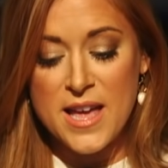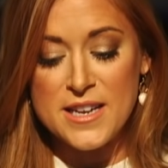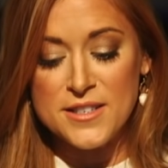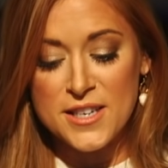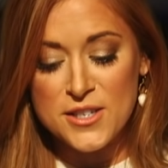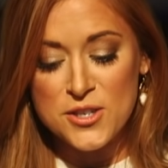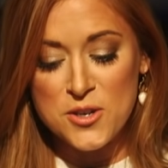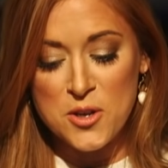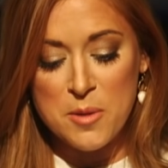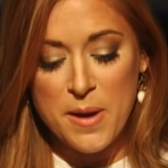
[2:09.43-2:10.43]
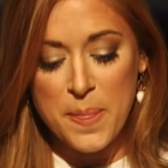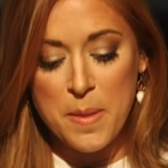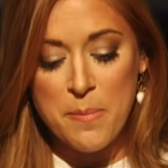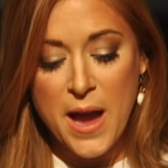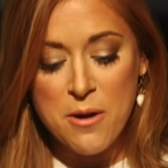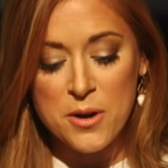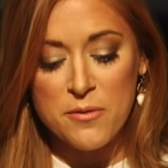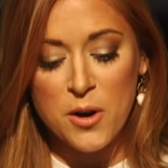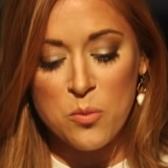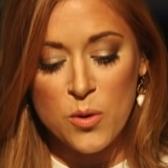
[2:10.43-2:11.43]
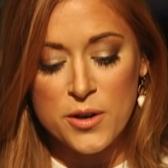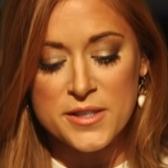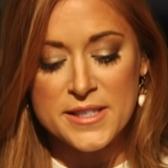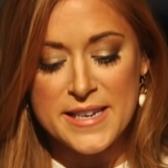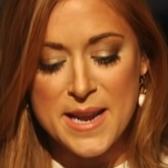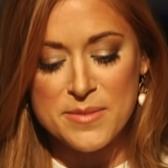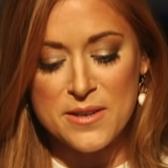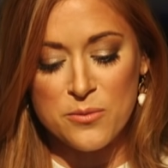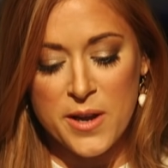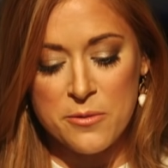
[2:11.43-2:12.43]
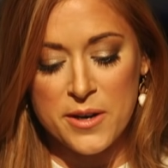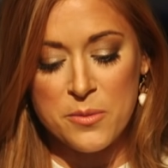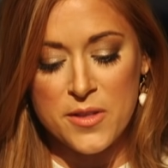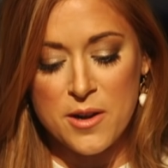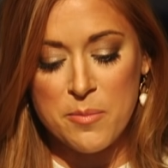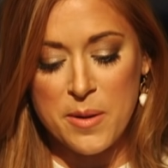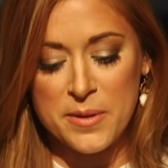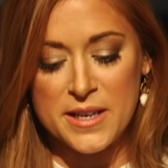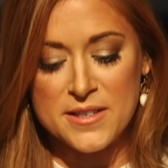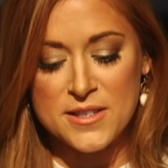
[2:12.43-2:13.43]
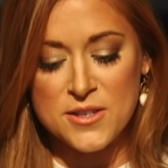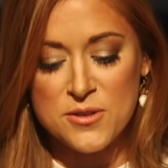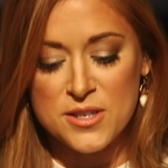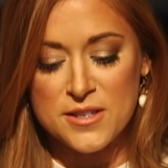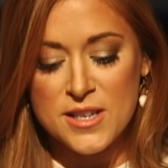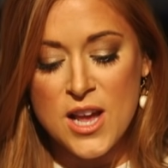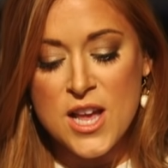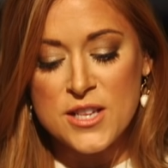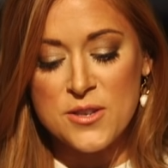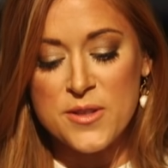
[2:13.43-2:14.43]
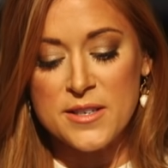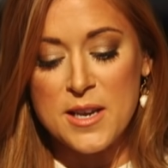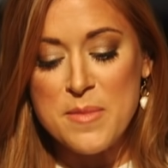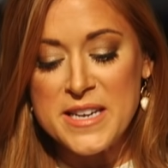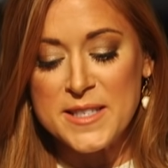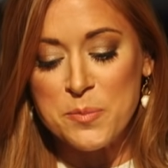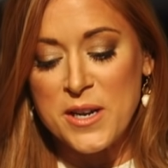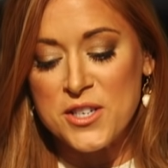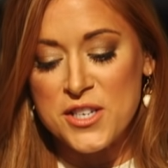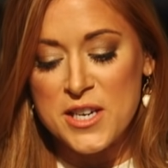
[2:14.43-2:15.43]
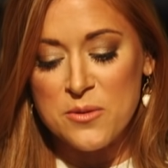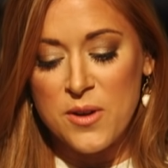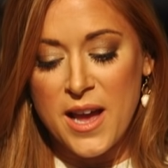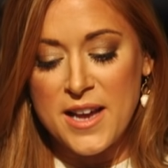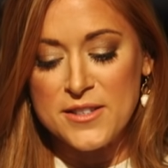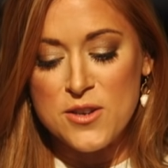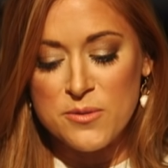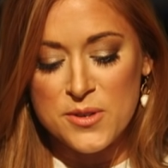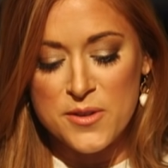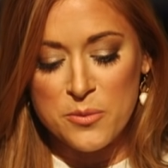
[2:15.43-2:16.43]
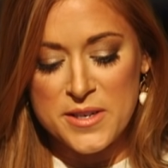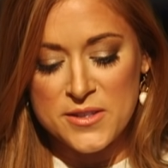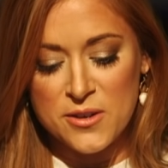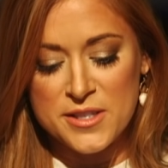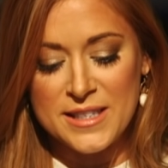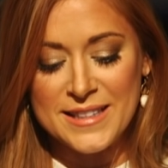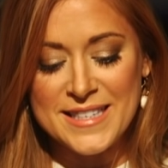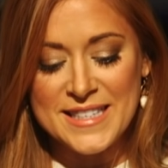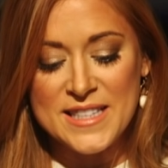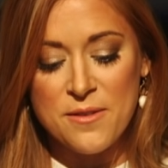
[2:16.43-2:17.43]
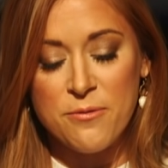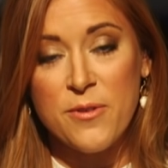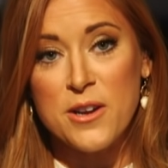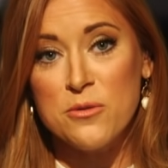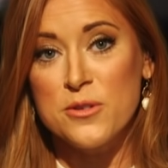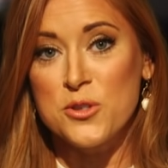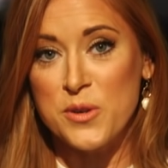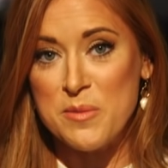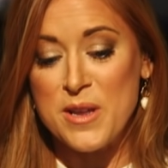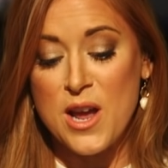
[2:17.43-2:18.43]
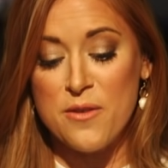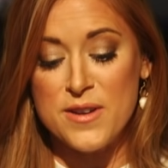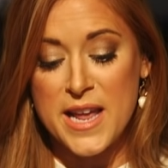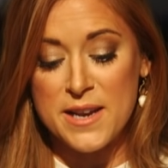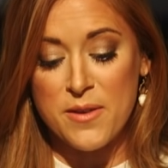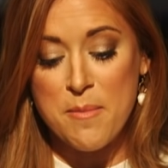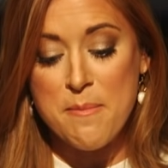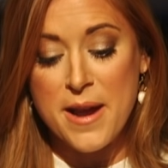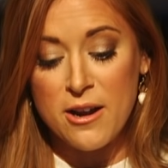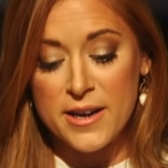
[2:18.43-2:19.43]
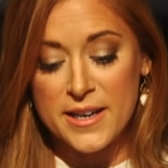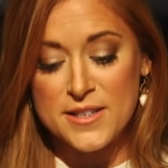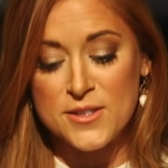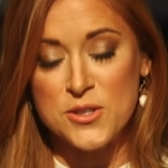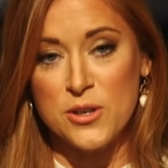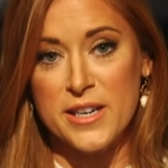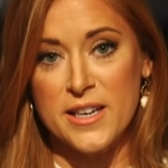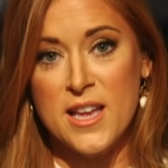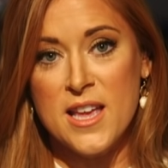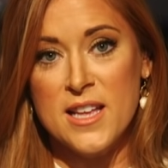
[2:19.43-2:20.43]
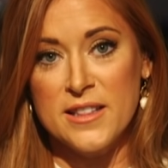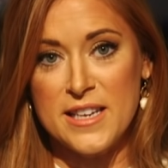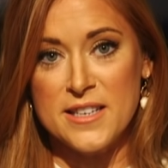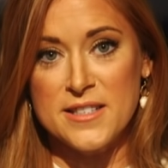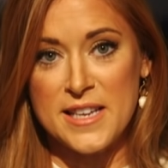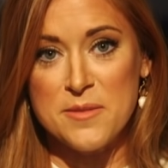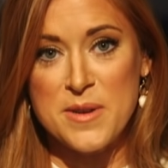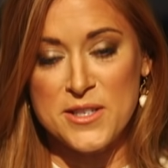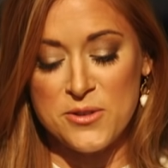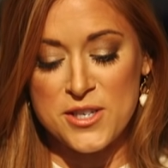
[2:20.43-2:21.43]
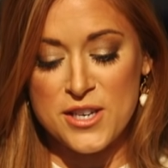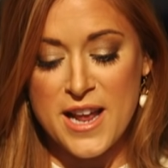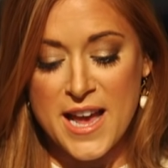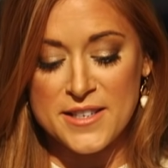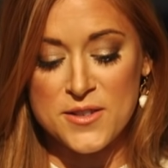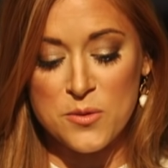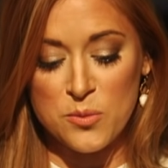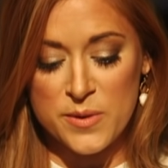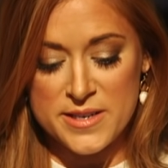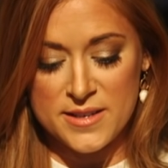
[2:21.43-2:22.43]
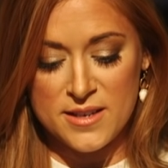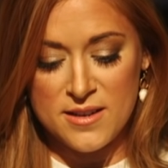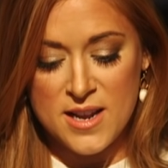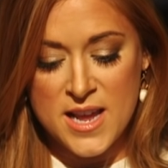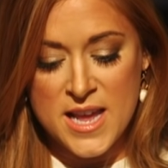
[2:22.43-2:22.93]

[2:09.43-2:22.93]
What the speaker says: and intentional about the power of our words, names, and rhetoric within our public institutions. So the committee spreadsheet has notes on the research. It listed the federal treatment of Native Americans during Lincoln's administration as the reason.